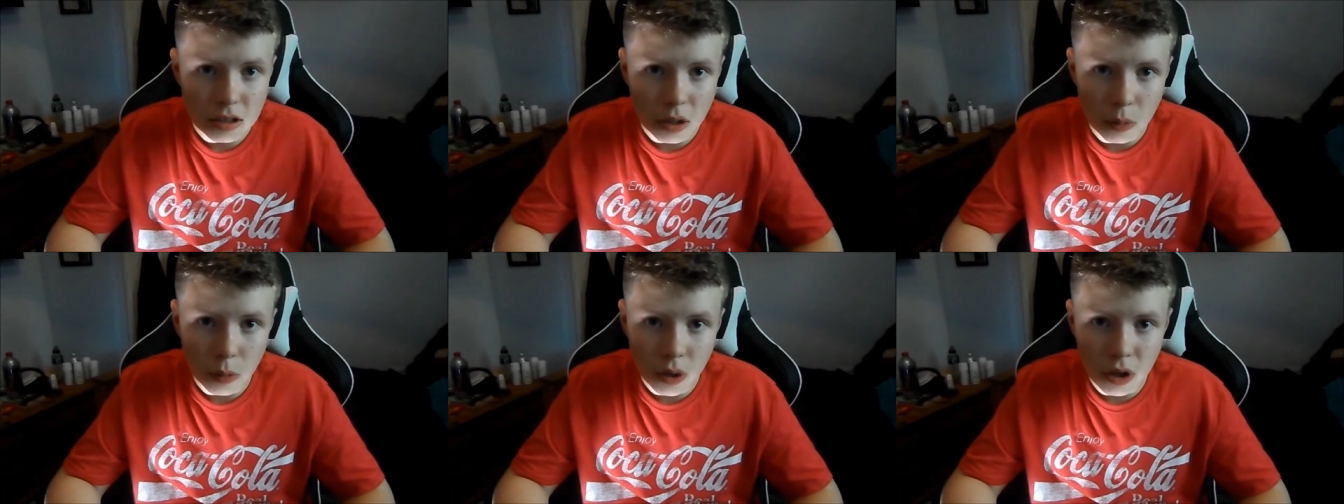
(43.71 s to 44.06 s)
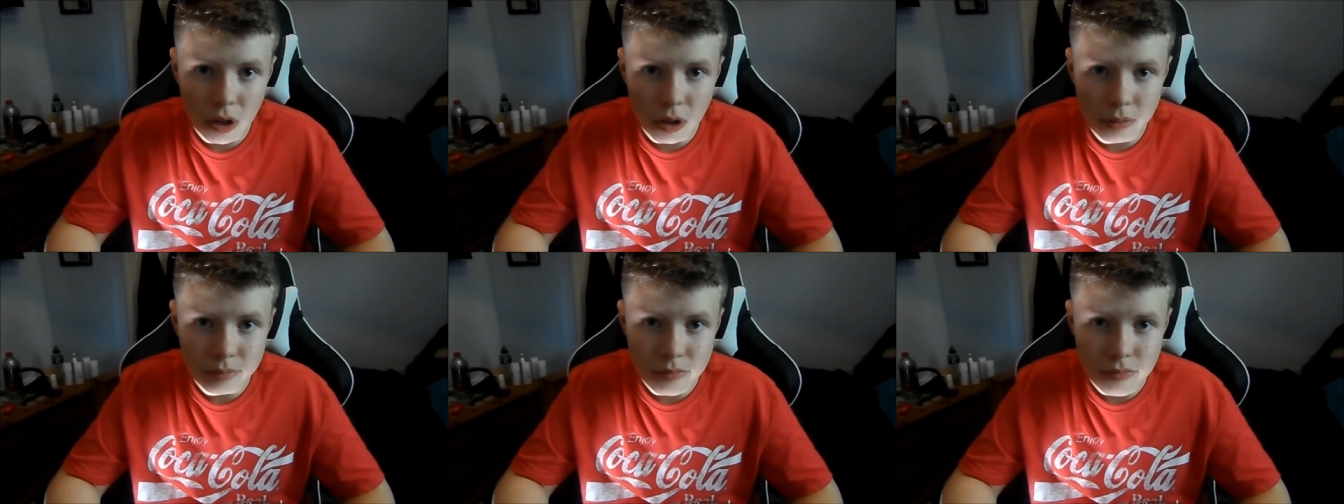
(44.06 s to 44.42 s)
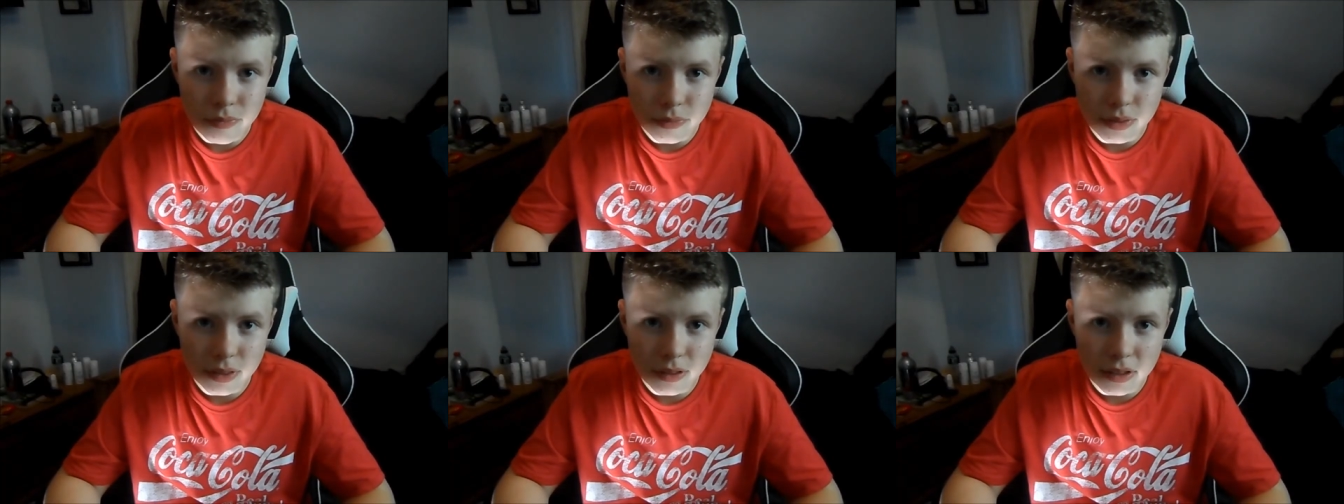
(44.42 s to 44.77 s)
So,
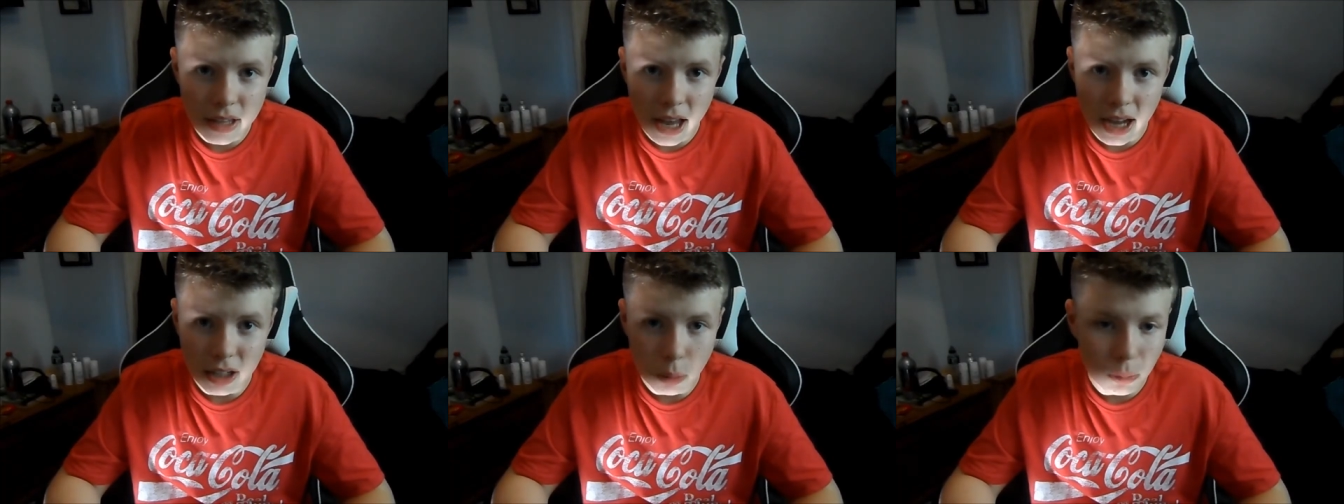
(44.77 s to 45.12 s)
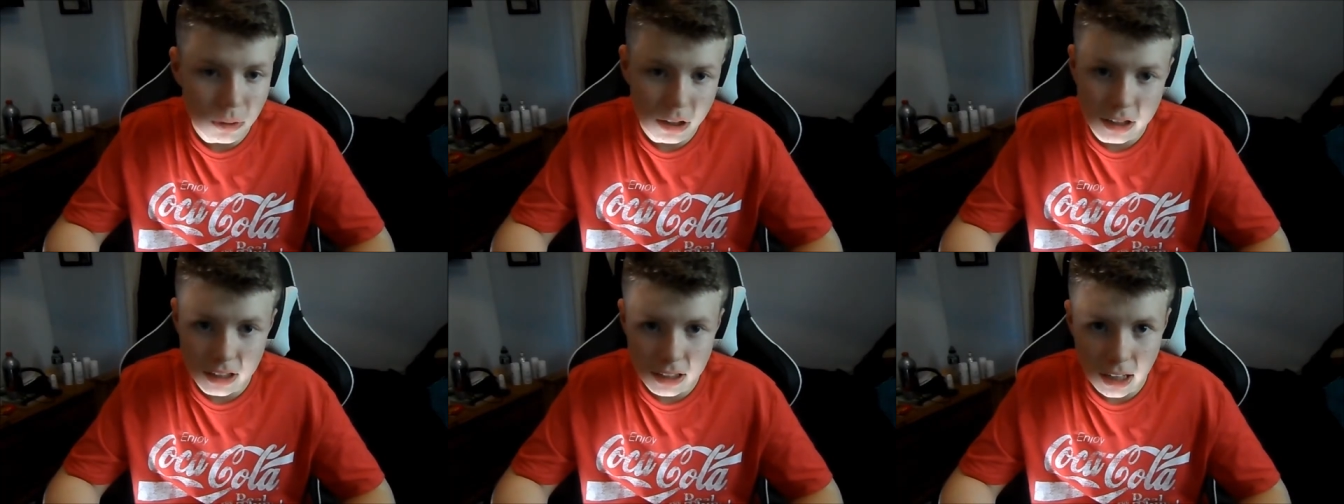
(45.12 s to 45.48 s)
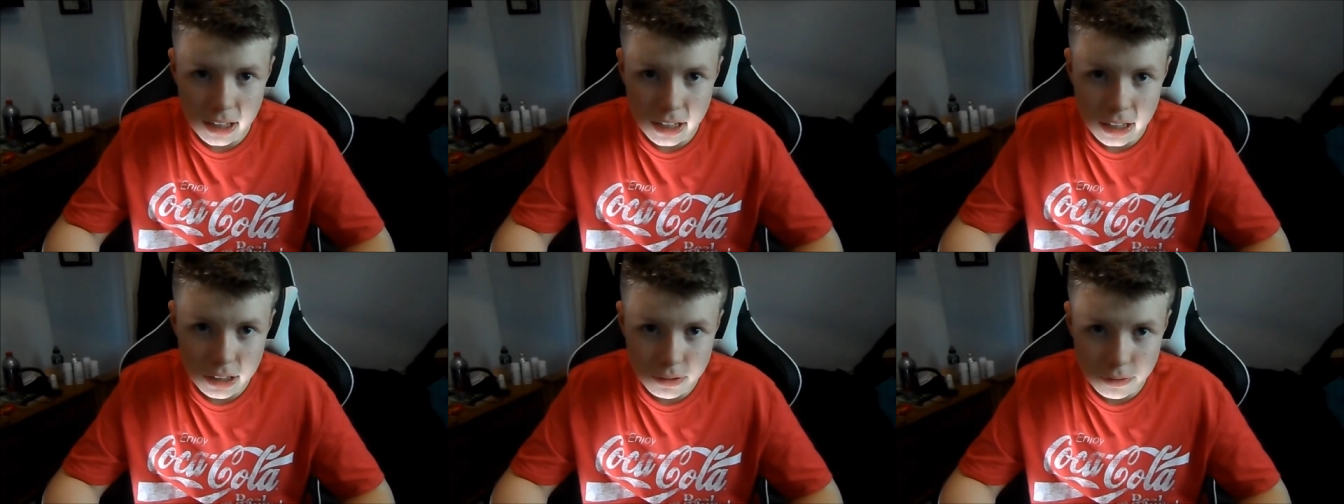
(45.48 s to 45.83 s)
um, yeah, I don't want to
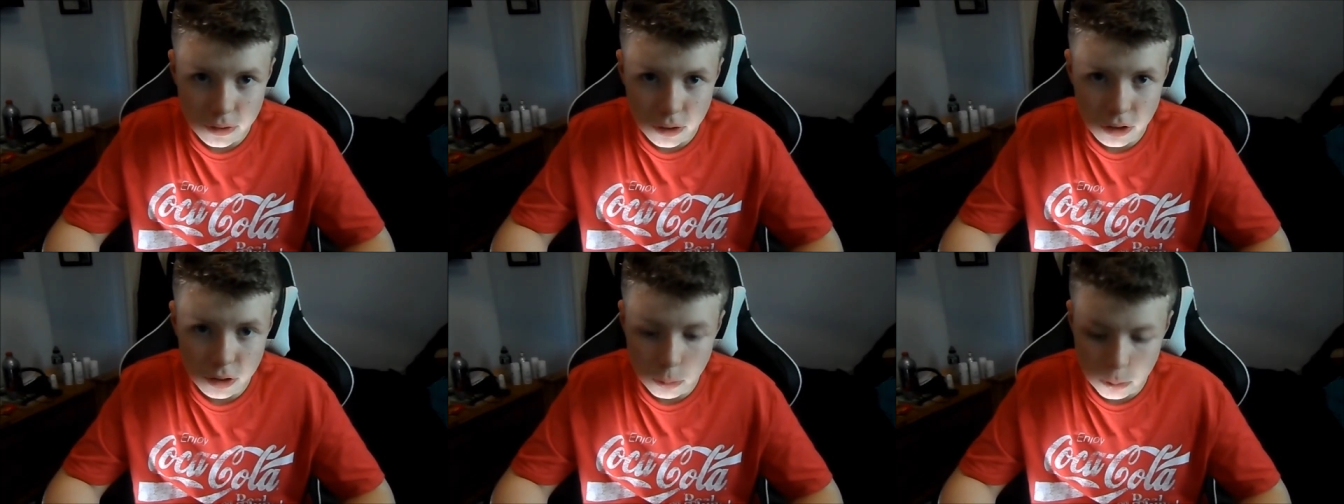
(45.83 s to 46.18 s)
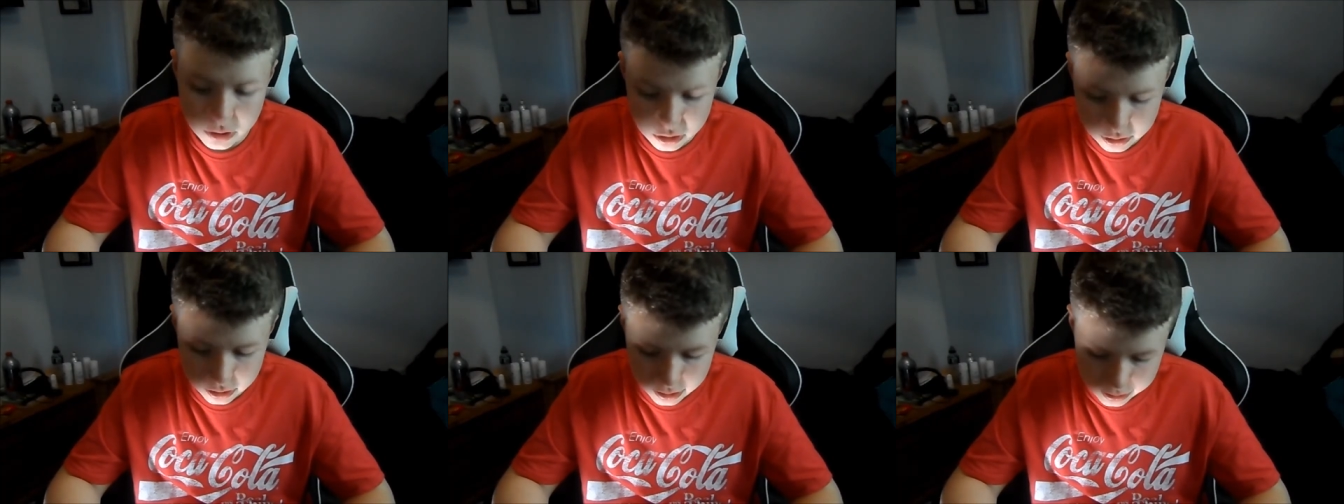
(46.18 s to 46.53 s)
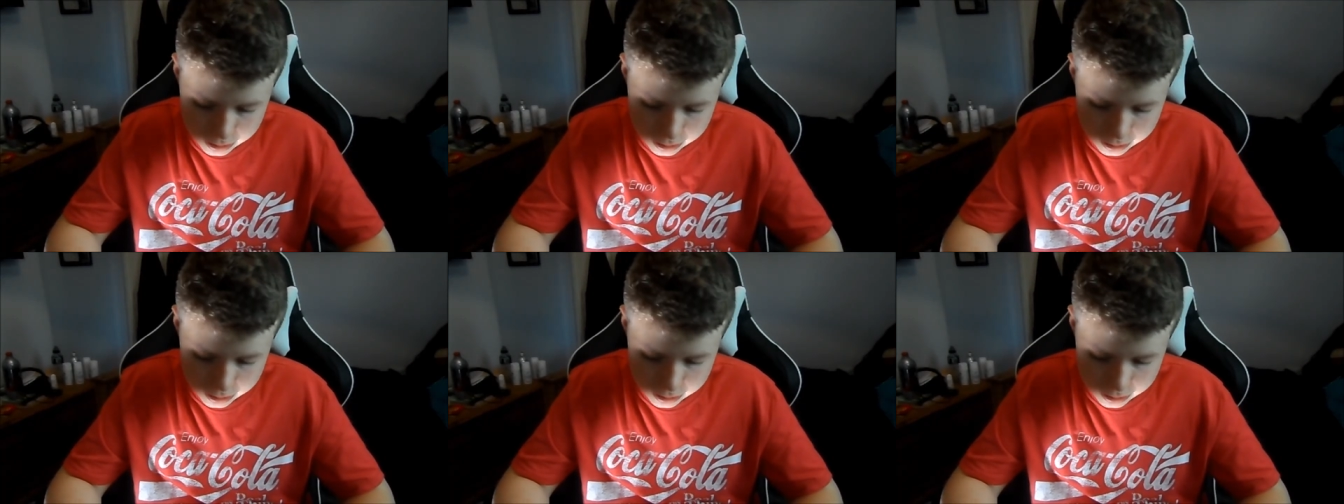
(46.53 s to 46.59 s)
delay any further. We're